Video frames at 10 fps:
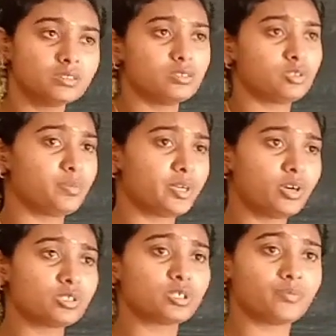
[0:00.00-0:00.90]
so
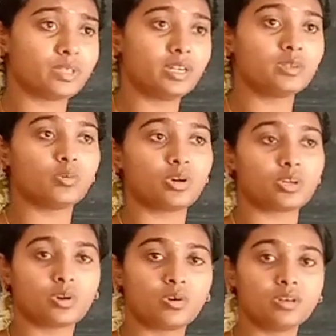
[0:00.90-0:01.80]
because of that, what
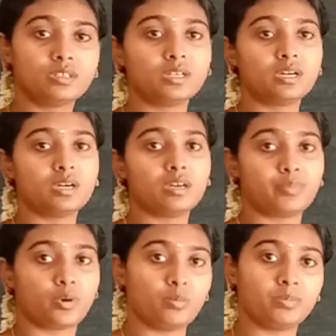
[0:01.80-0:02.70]
are all the
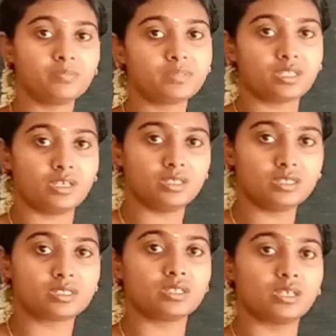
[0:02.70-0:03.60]
problems he
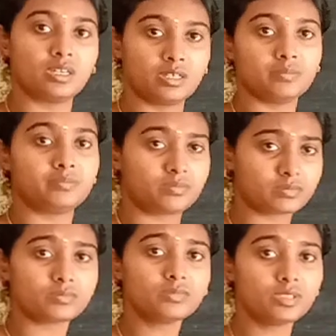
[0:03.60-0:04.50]
is
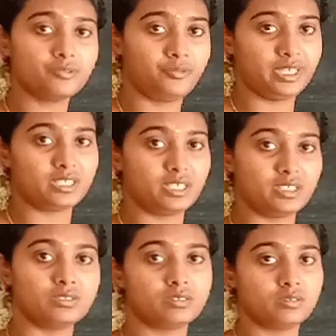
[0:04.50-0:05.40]

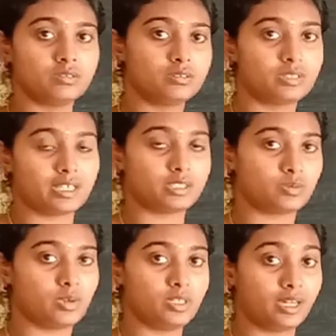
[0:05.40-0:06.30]
facing? That
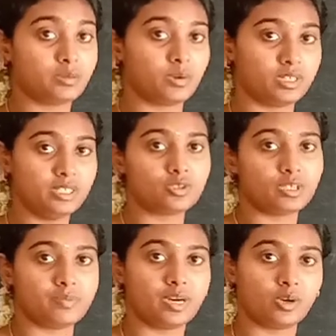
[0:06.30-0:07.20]
only
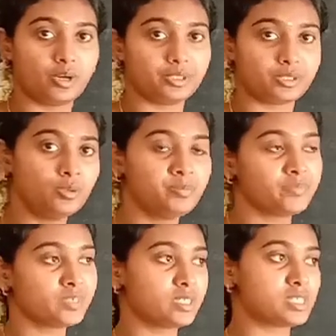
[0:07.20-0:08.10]
today we are going
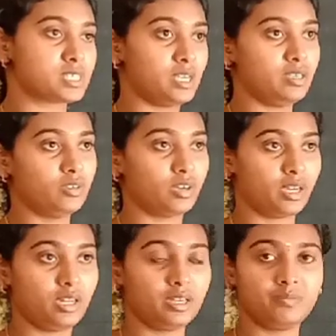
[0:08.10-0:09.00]
to see.
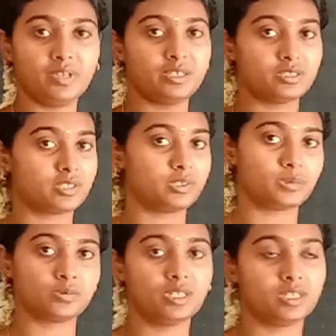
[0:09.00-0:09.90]
Okay, let me enter into
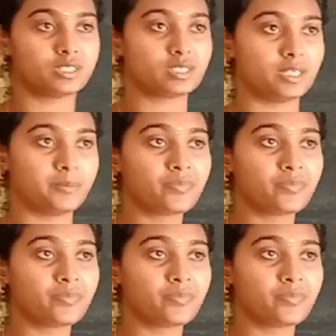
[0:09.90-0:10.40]
the lesson.